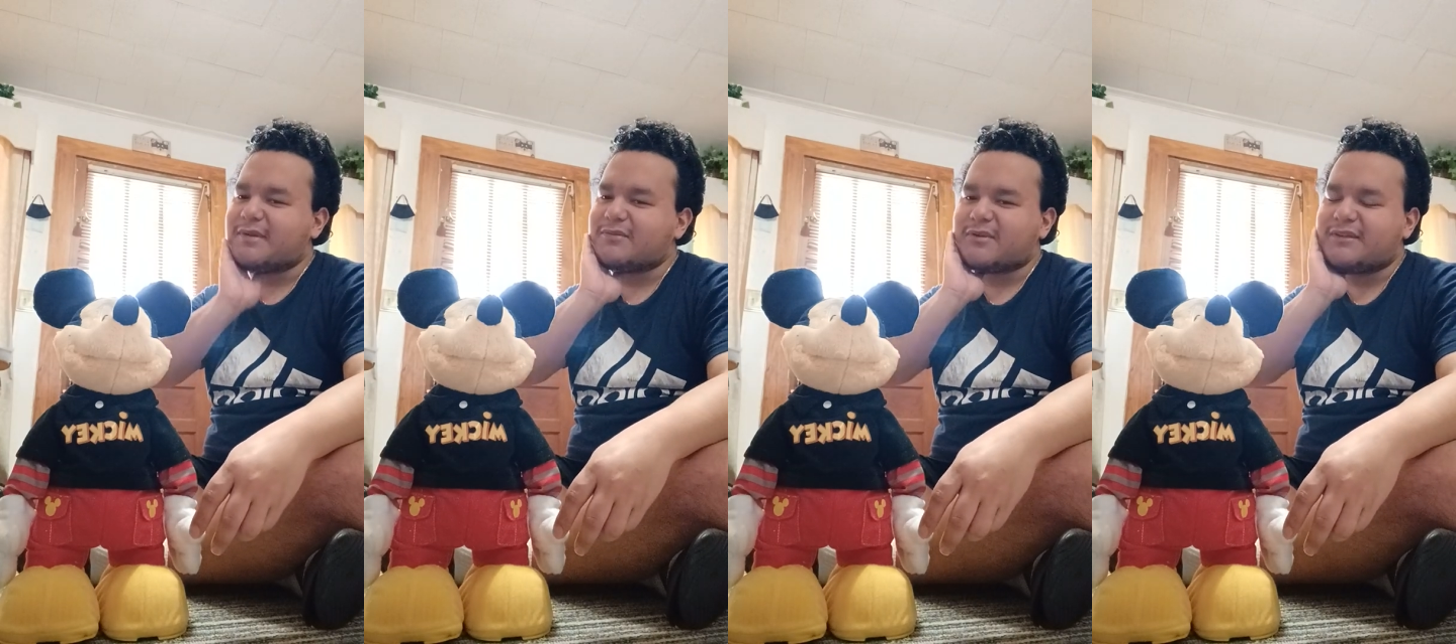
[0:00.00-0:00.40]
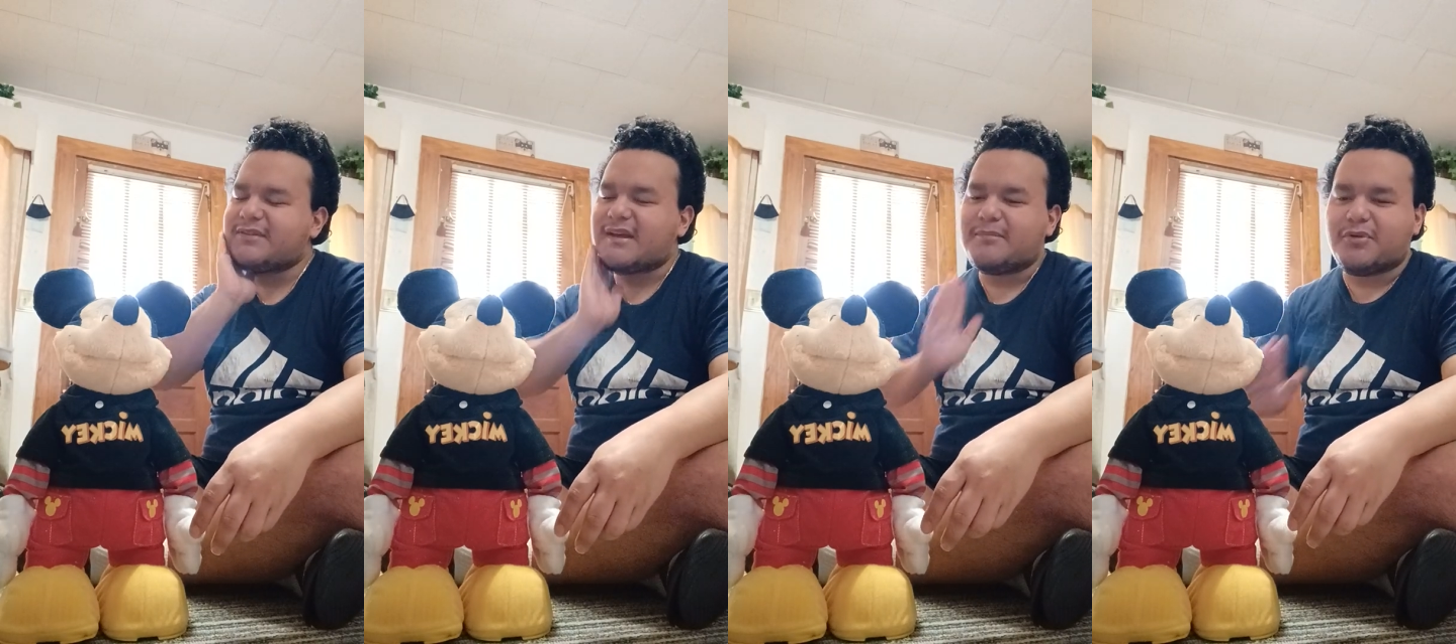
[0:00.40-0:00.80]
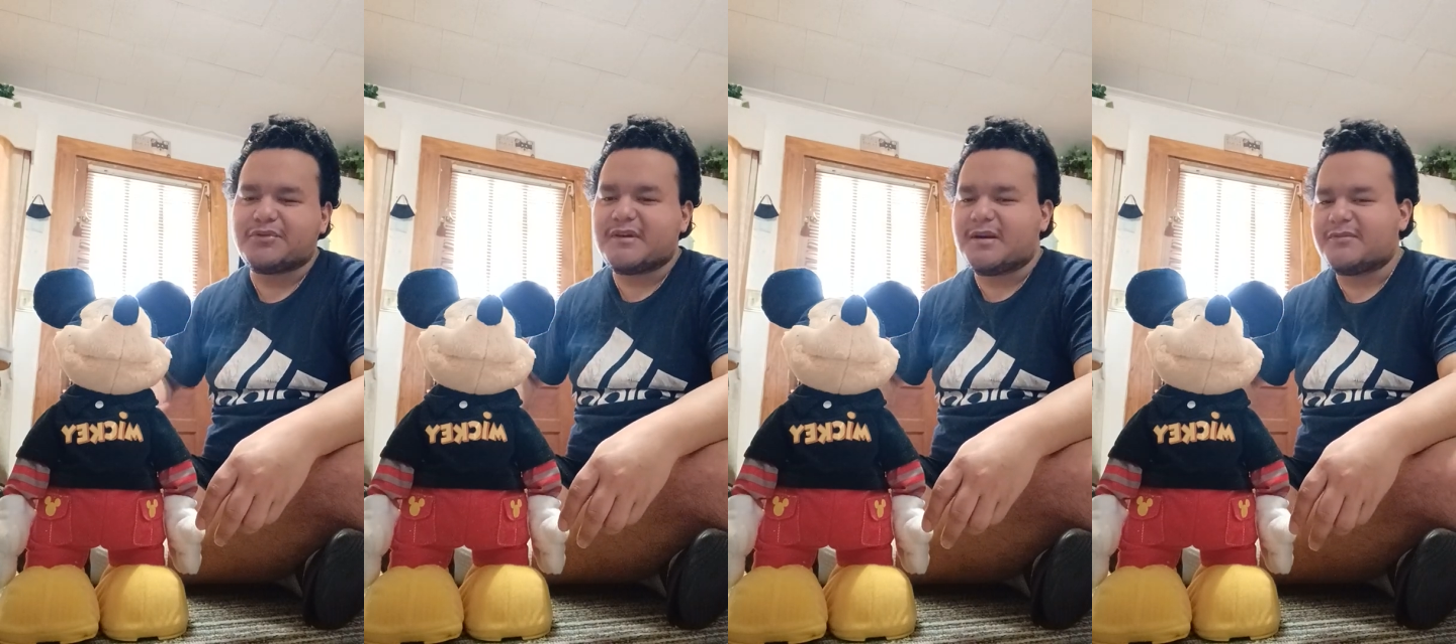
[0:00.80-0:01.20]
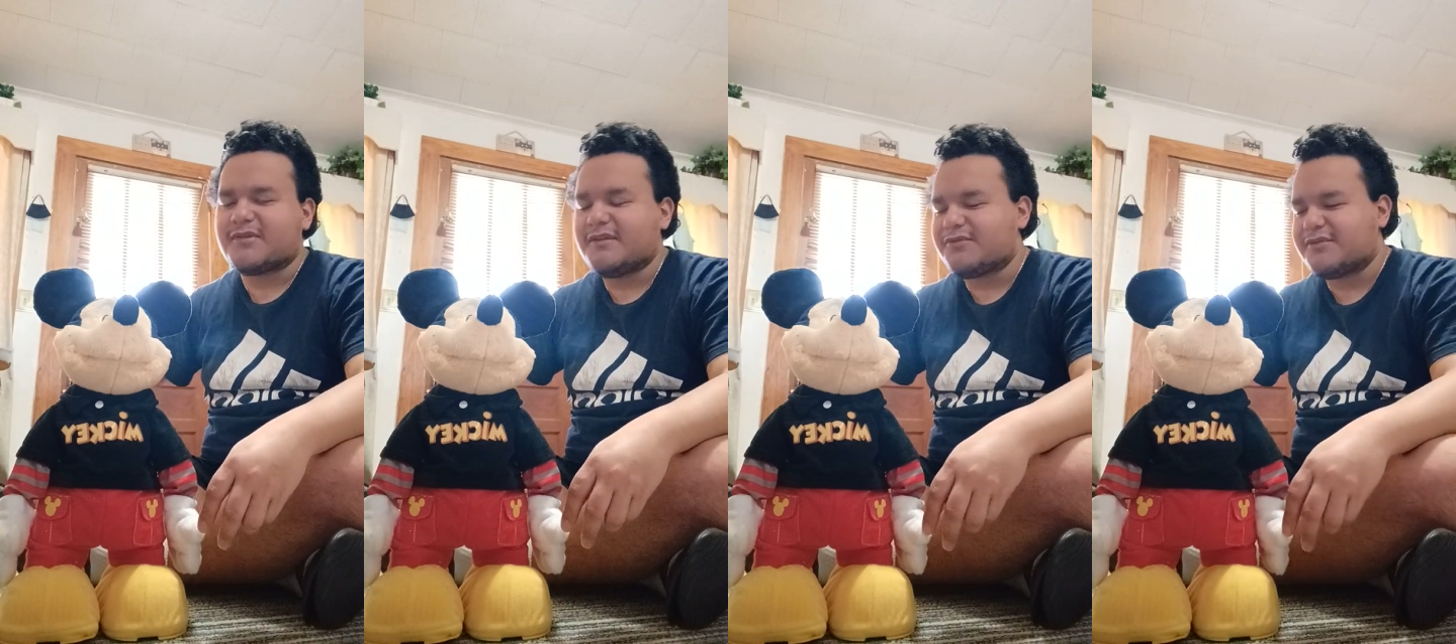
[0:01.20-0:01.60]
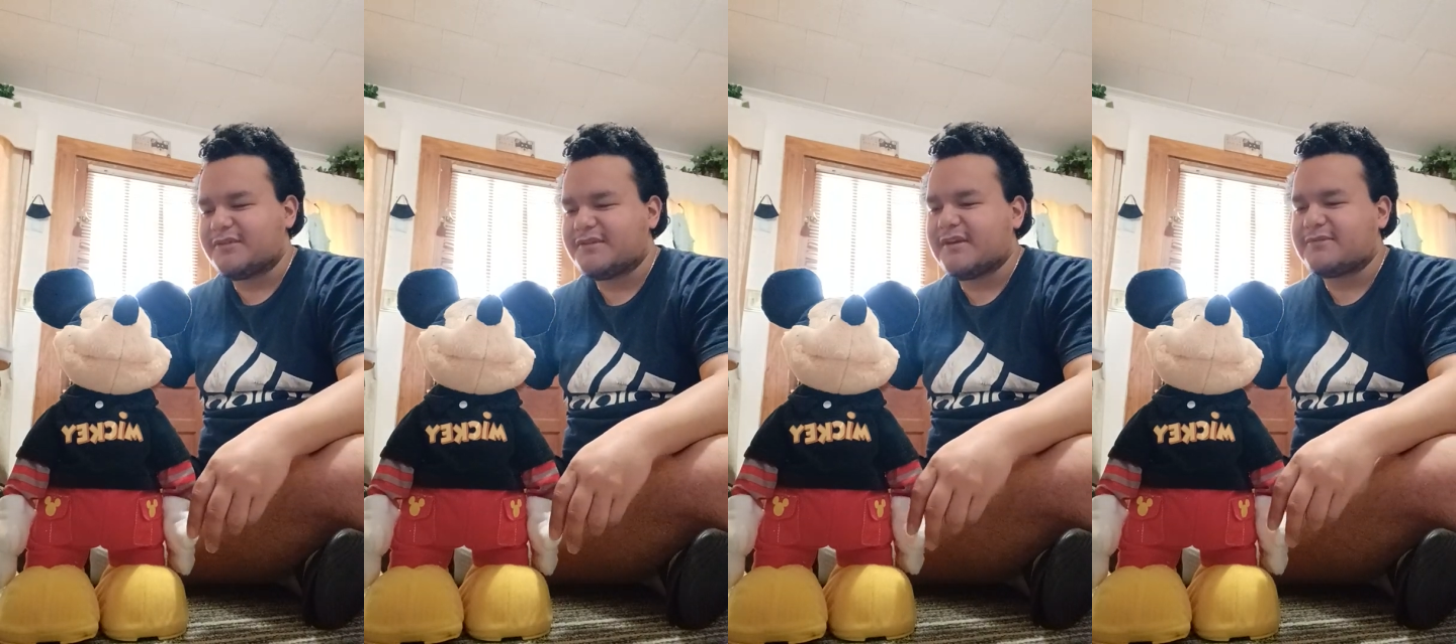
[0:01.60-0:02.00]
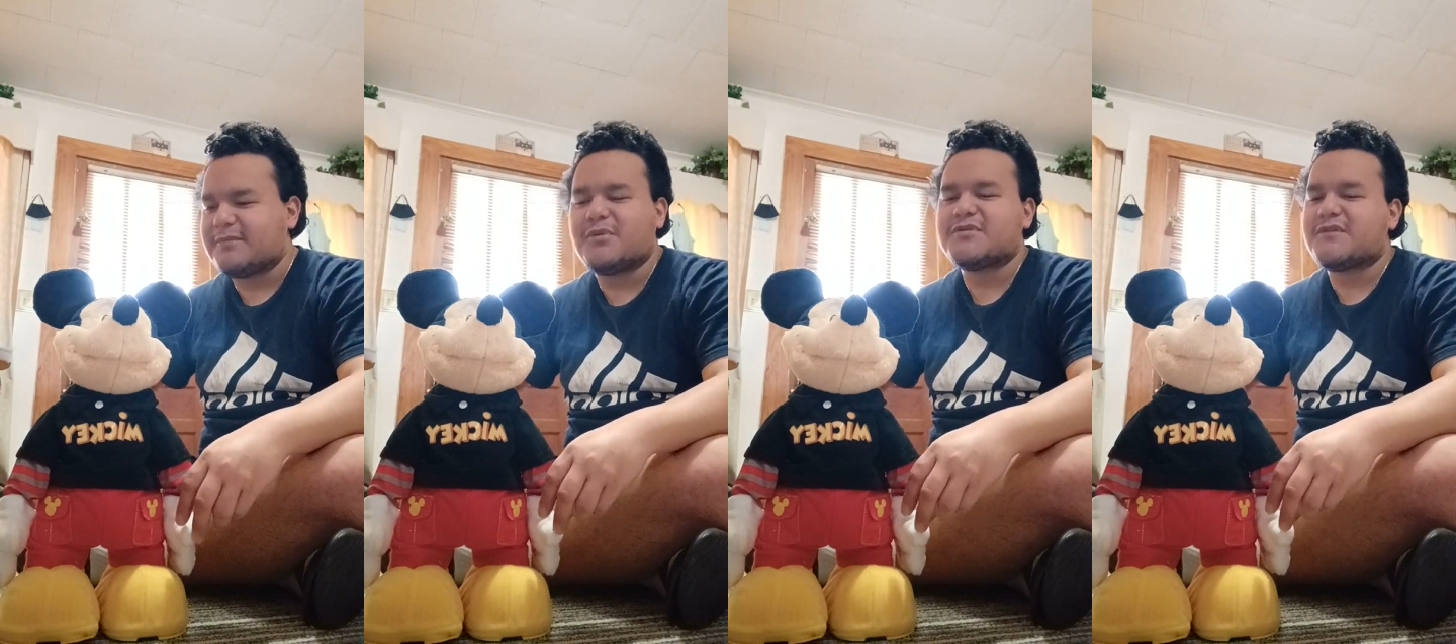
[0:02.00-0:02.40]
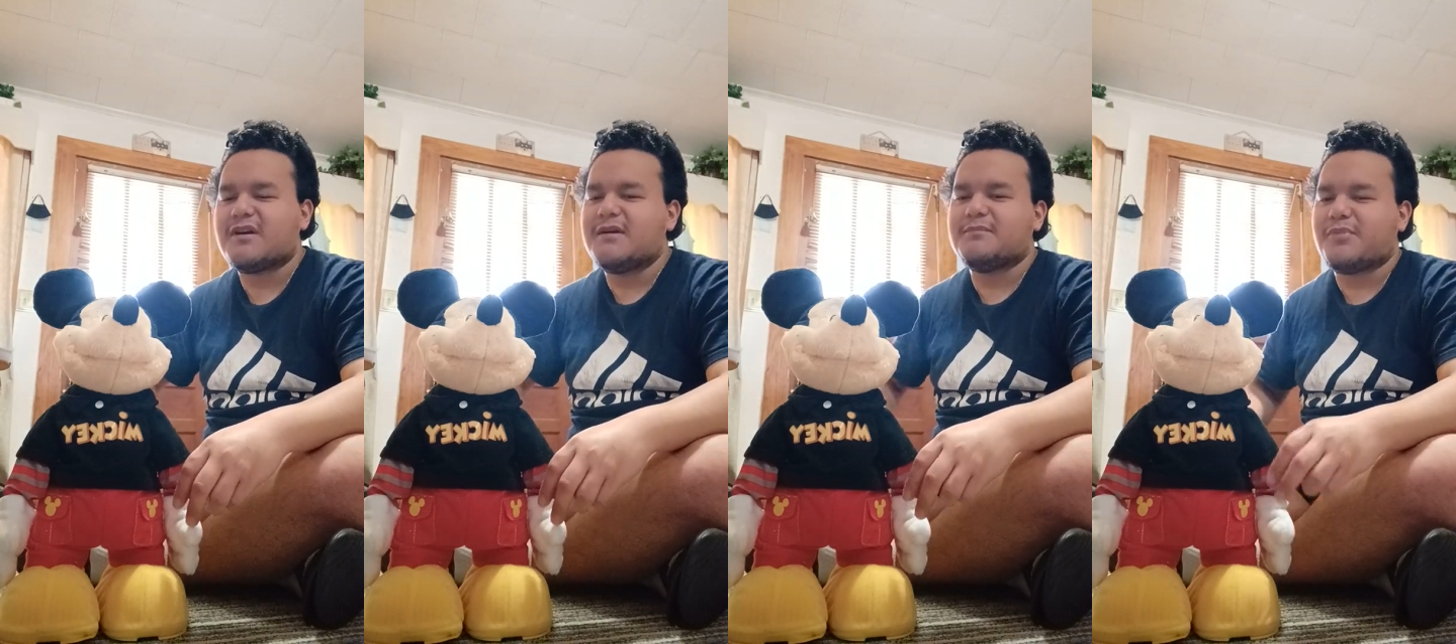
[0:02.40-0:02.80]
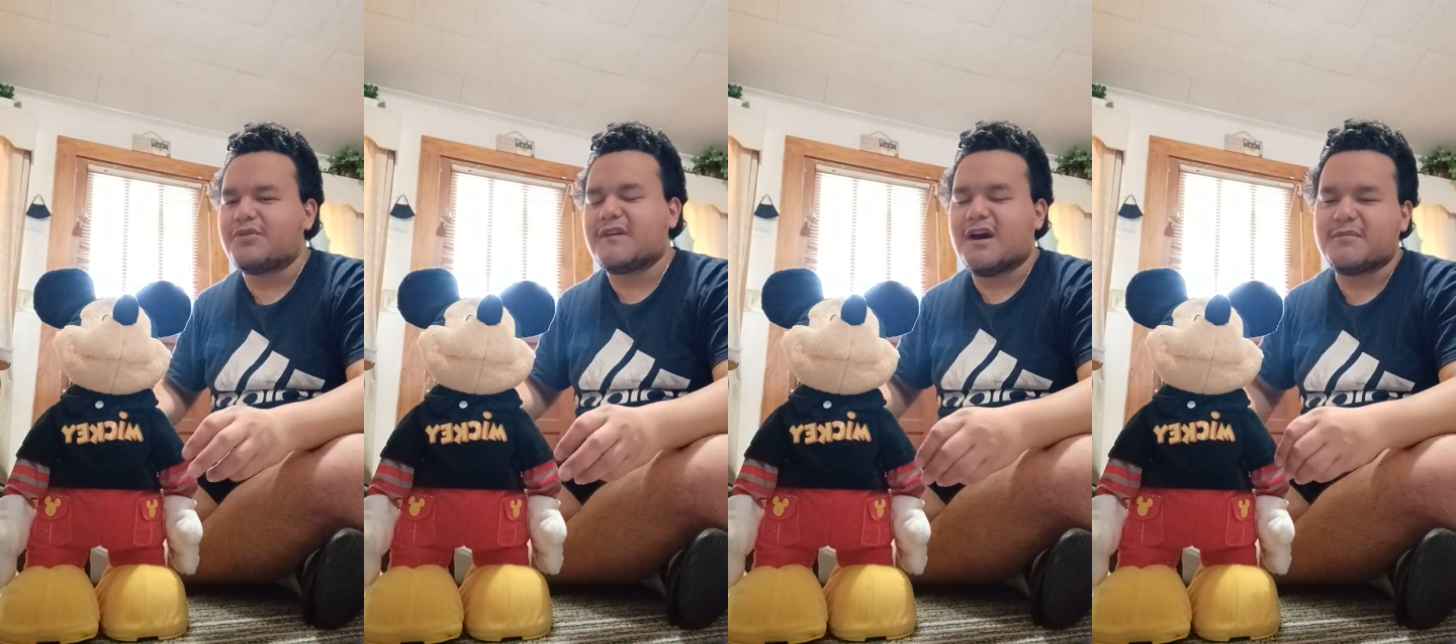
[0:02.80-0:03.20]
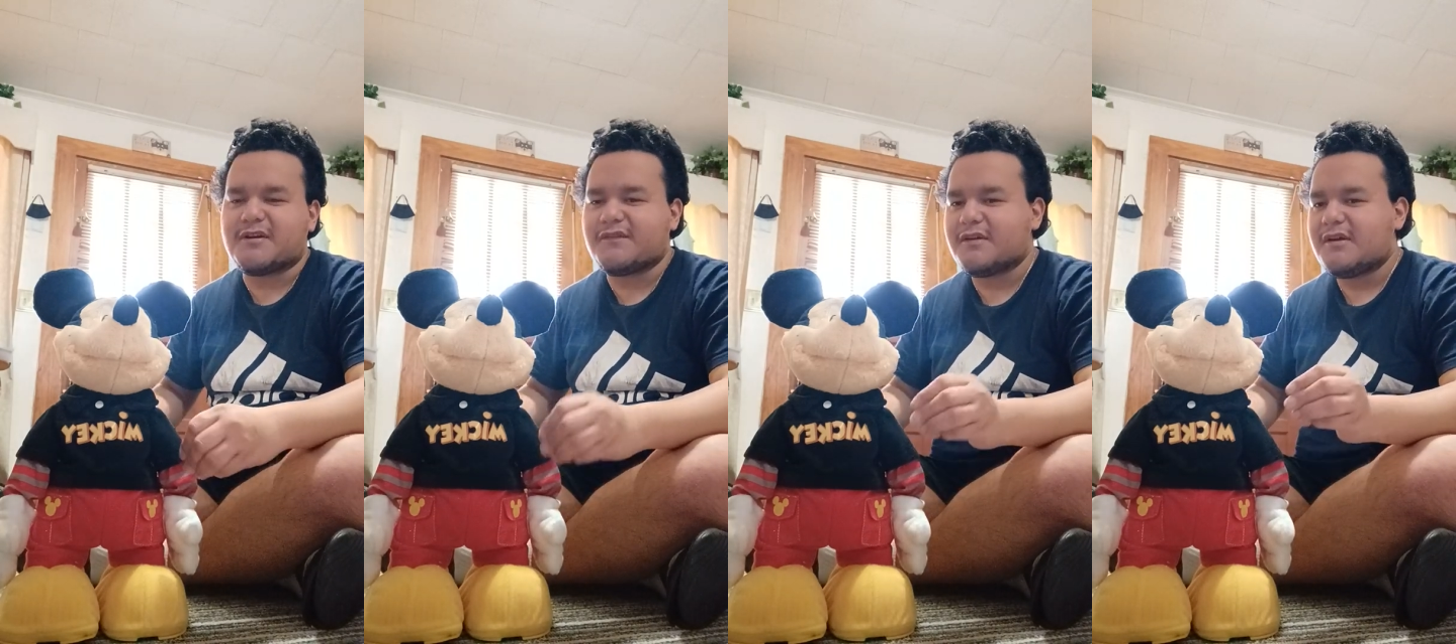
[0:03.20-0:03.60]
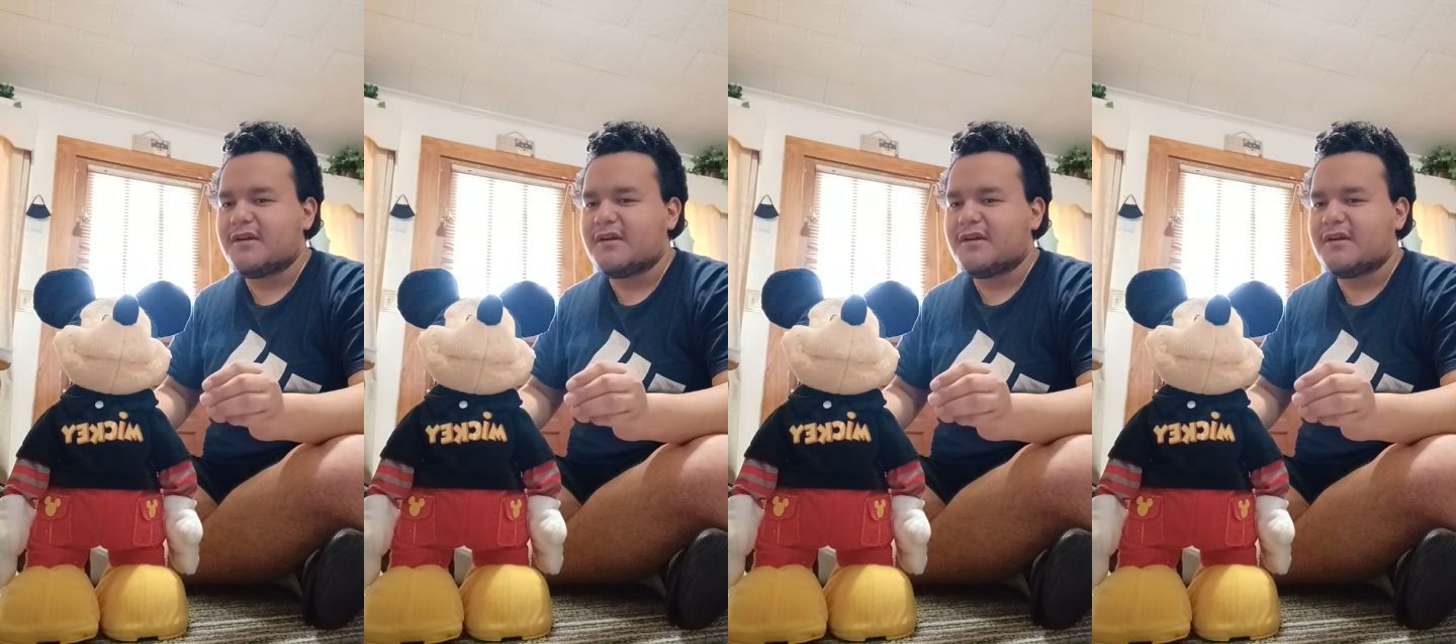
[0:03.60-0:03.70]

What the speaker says: but he really doesn't have potentiometers because these ones are different. But we'll just call them potentiometers.